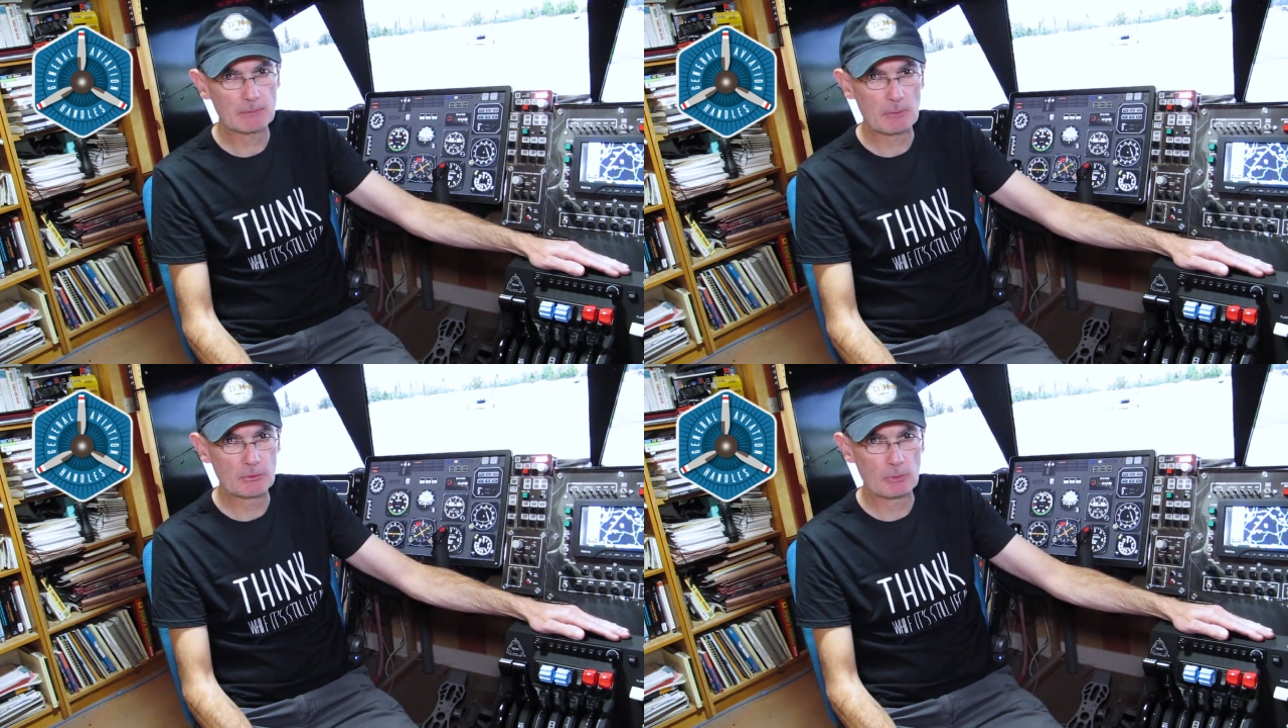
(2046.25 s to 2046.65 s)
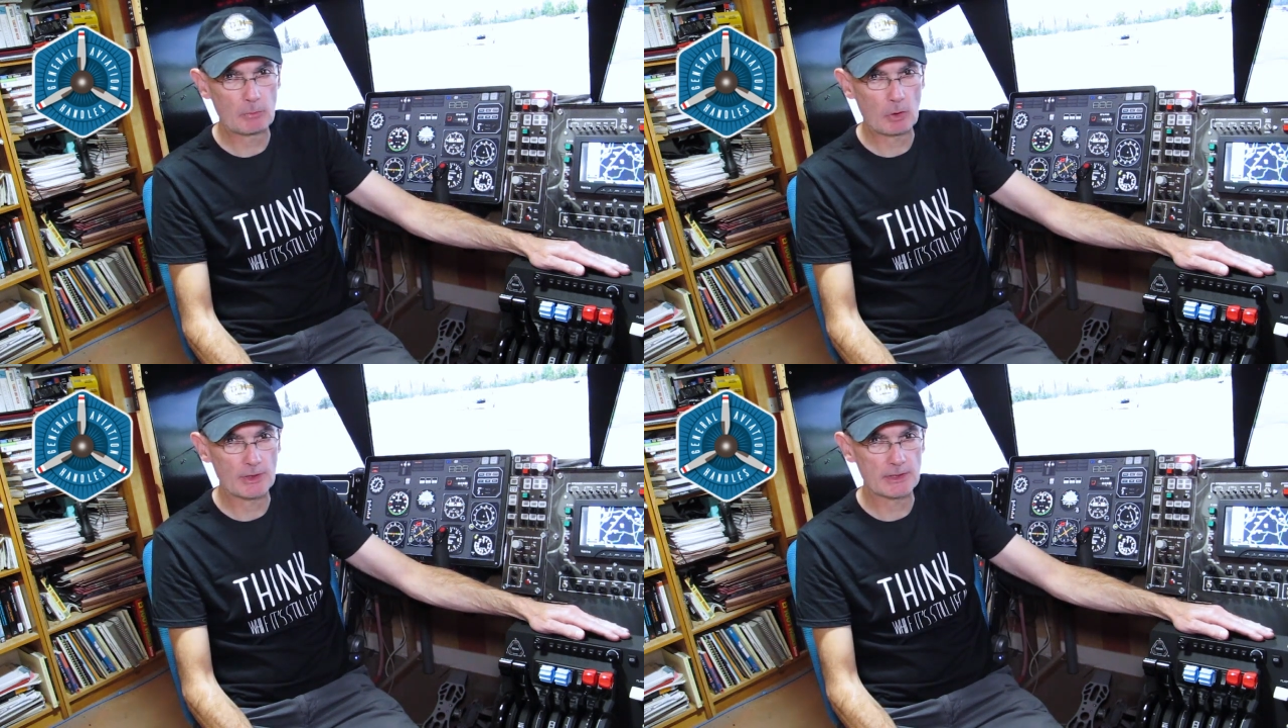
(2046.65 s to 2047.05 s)
up to a
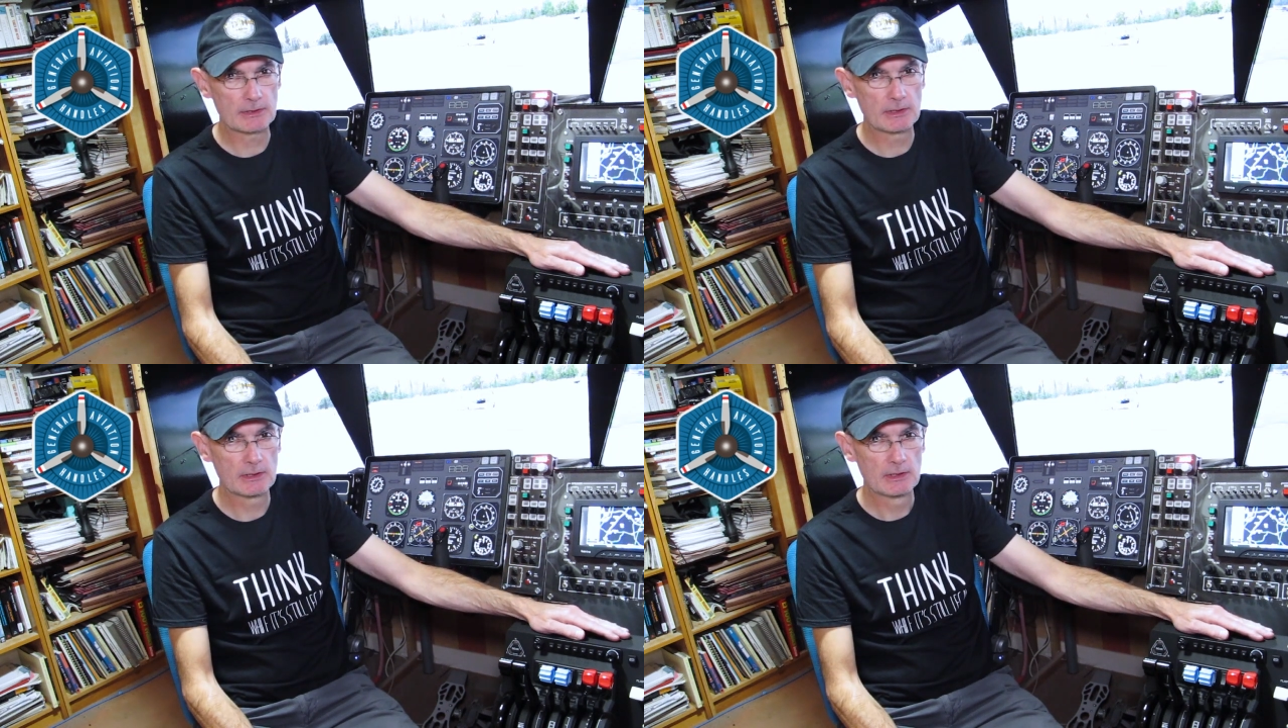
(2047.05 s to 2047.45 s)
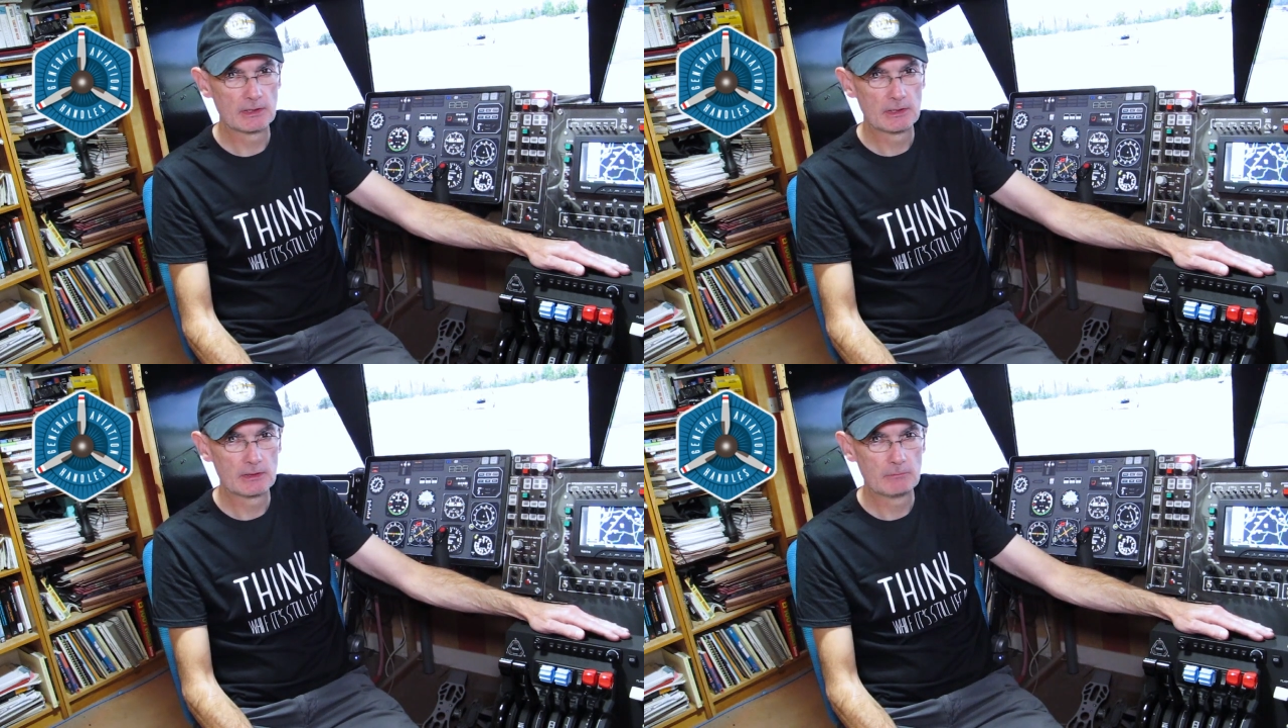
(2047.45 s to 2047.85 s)
point,
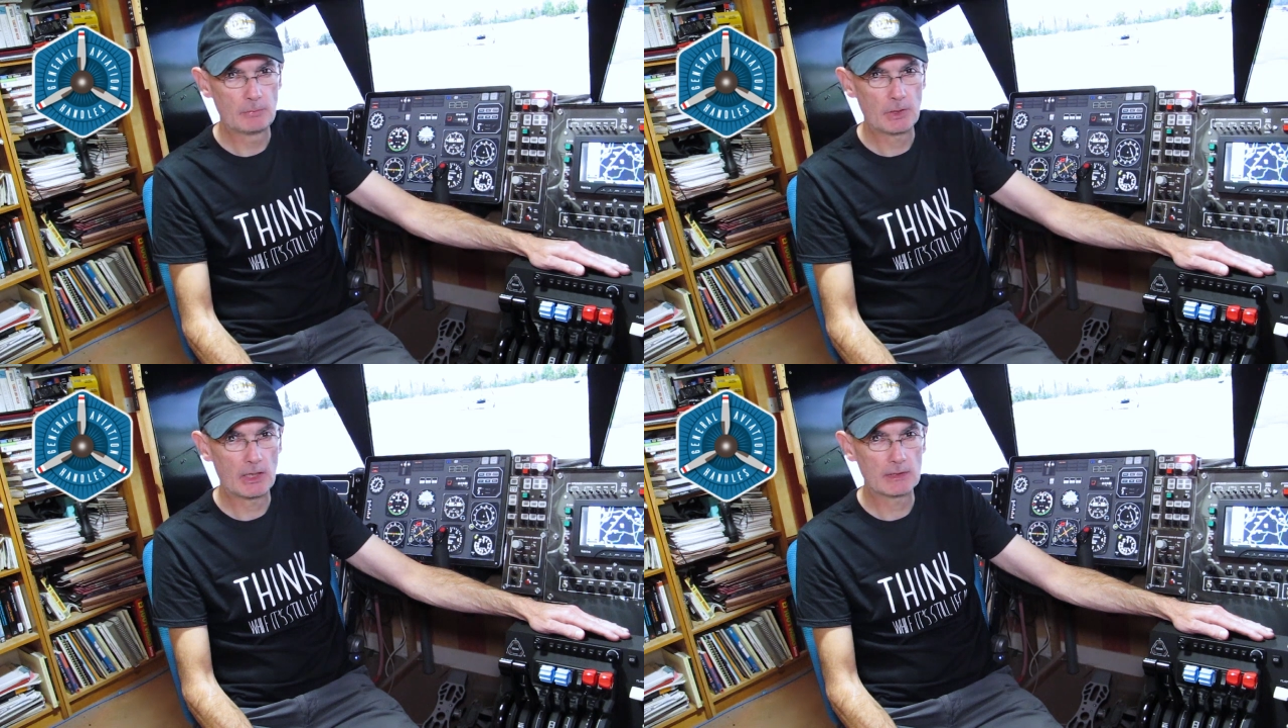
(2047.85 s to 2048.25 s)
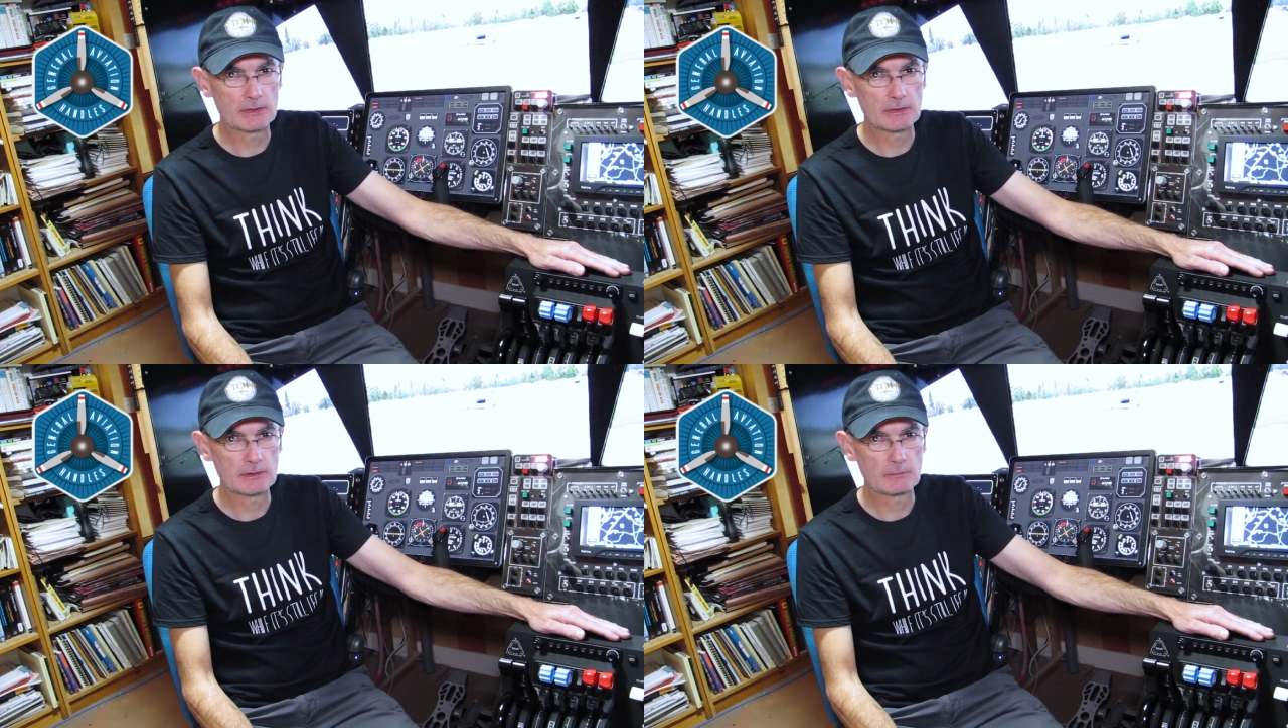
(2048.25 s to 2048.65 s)
but